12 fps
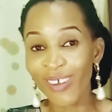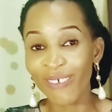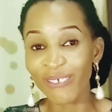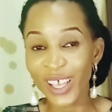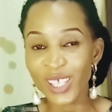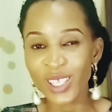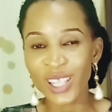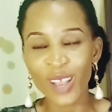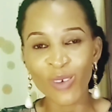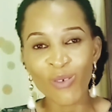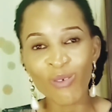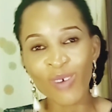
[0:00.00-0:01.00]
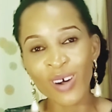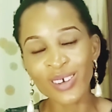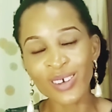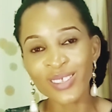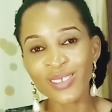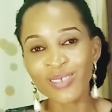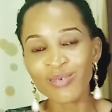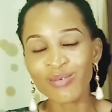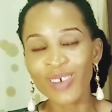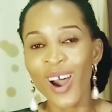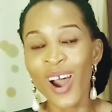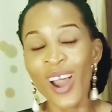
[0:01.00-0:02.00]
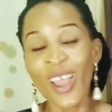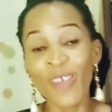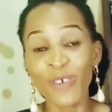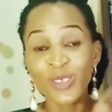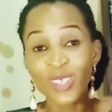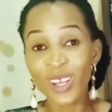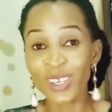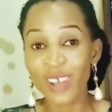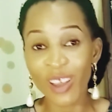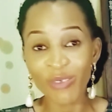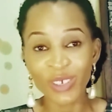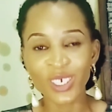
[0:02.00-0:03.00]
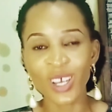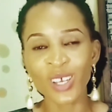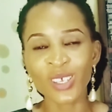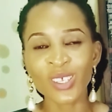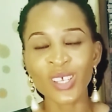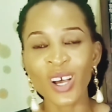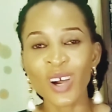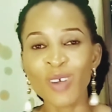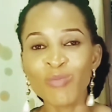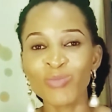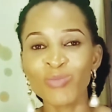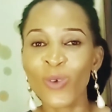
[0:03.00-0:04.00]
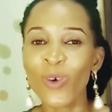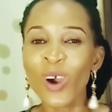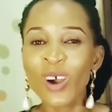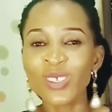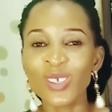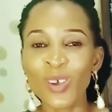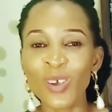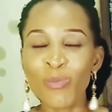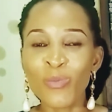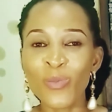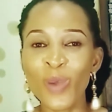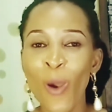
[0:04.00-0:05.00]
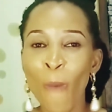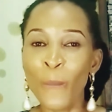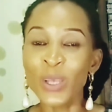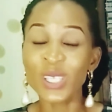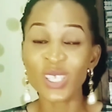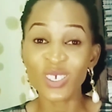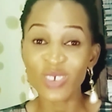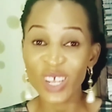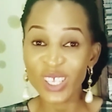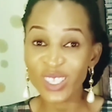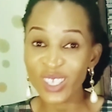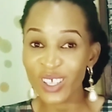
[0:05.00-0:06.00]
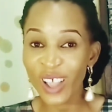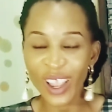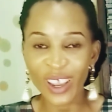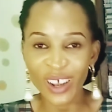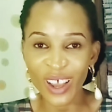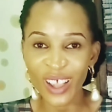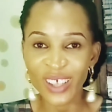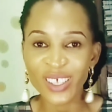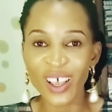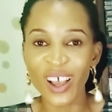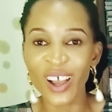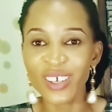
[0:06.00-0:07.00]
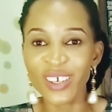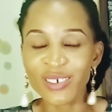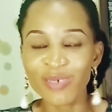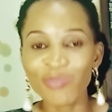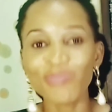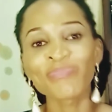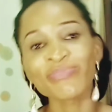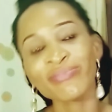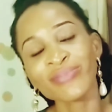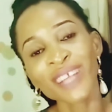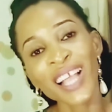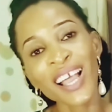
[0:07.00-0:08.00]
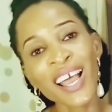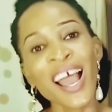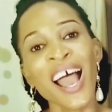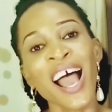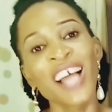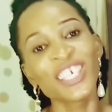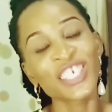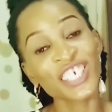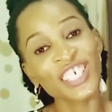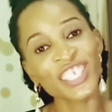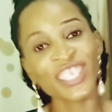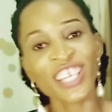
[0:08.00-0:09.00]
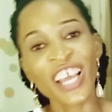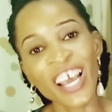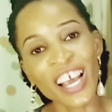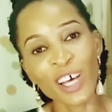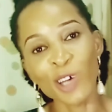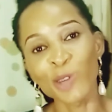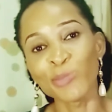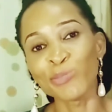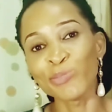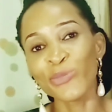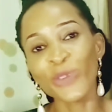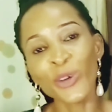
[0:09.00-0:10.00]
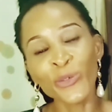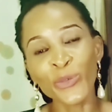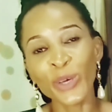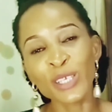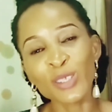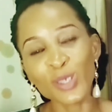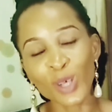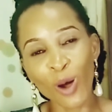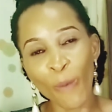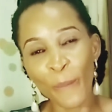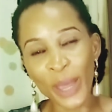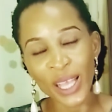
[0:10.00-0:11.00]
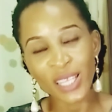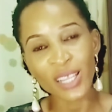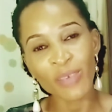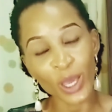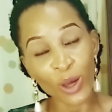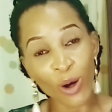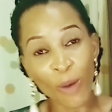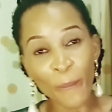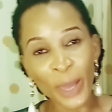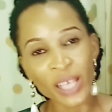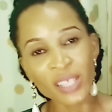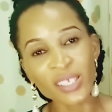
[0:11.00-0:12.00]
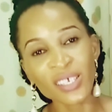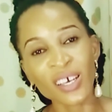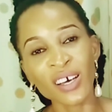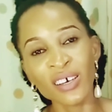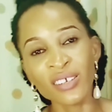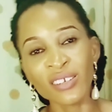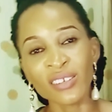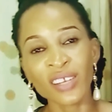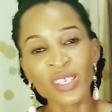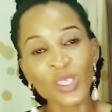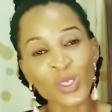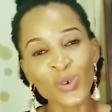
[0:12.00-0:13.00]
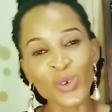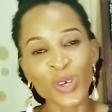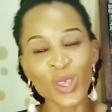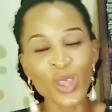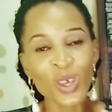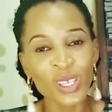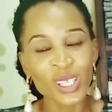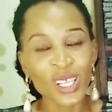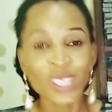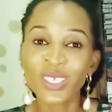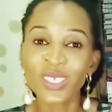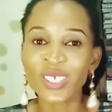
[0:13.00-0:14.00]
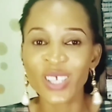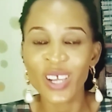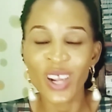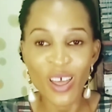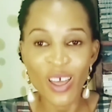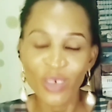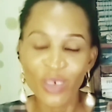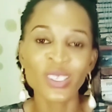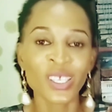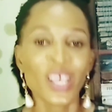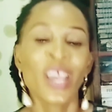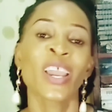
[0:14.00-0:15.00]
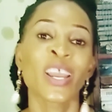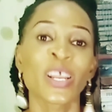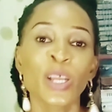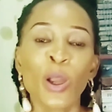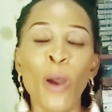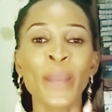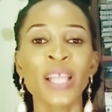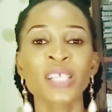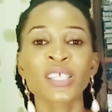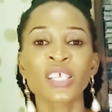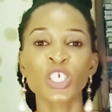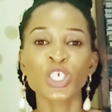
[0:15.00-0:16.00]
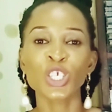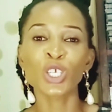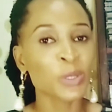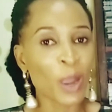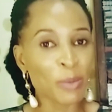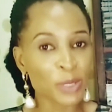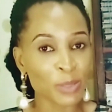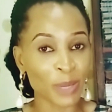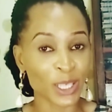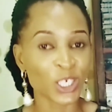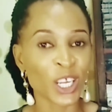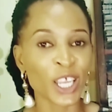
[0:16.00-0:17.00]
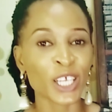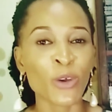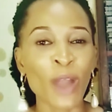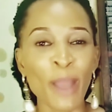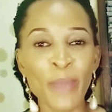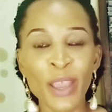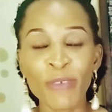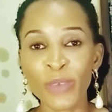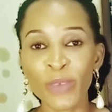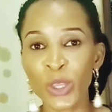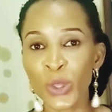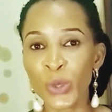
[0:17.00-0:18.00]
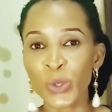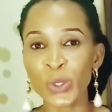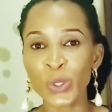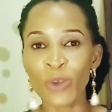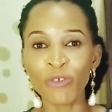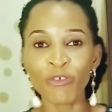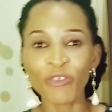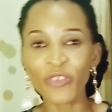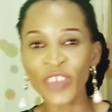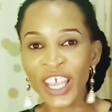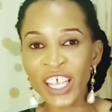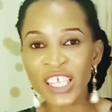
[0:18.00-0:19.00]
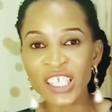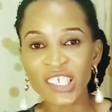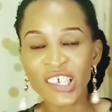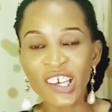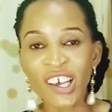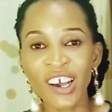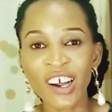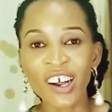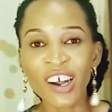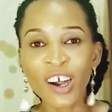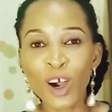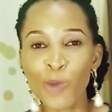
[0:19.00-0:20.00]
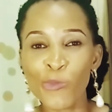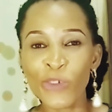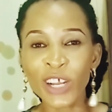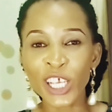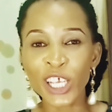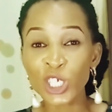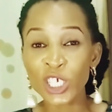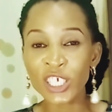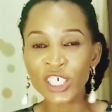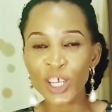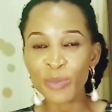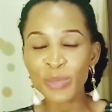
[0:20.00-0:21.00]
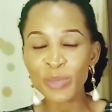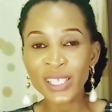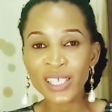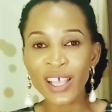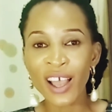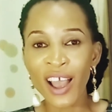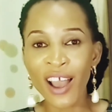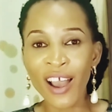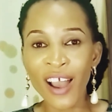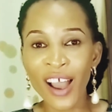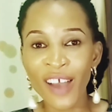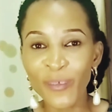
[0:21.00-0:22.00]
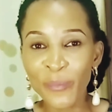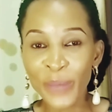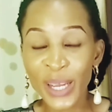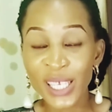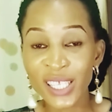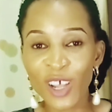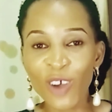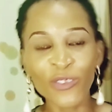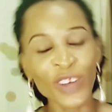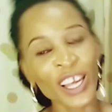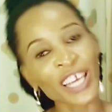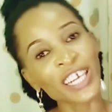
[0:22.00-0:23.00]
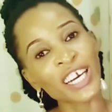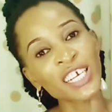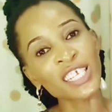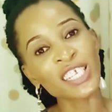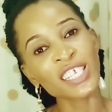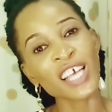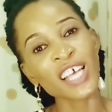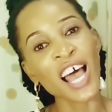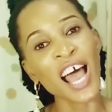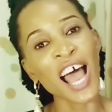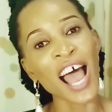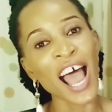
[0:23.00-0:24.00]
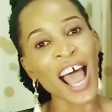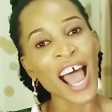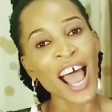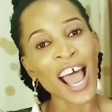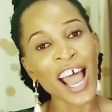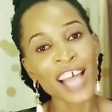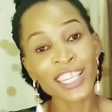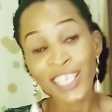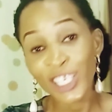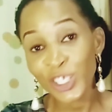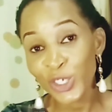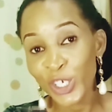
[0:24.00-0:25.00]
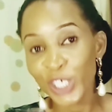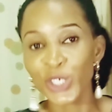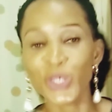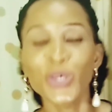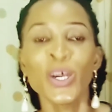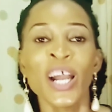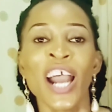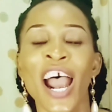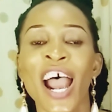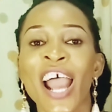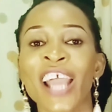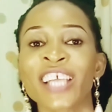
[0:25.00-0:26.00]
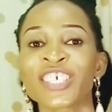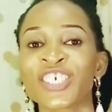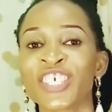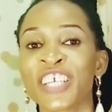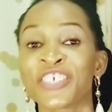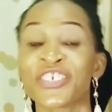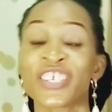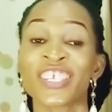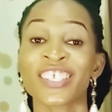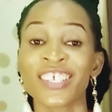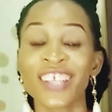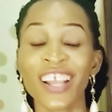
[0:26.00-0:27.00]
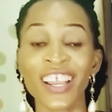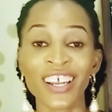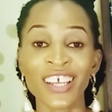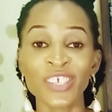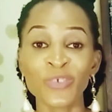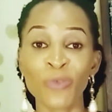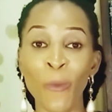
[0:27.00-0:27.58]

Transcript: verse like what was if you've studied Ephesians um what was your most interesting highlight and just share um, feel free to comment leave a comment and let's know your thoughts let's share our thoughts in the comment section subscribe to my channel i make videos on faith um, relationships personal finance and literature i share interesting highlights